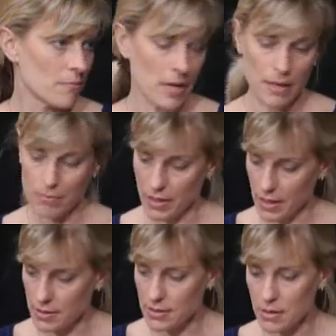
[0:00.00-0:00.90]
Make it
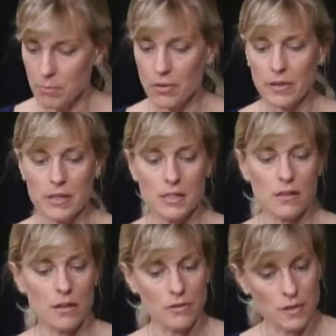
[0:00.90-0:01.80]
plain, simple, easy
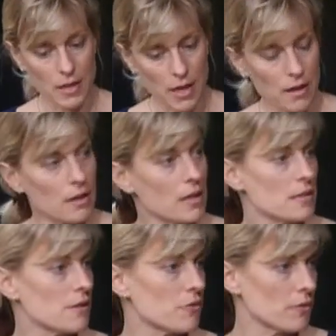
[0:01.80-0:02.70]
to understand, and
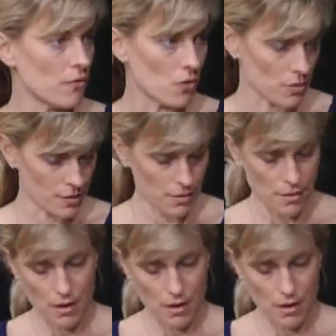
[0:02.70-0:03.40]
easy to enforce.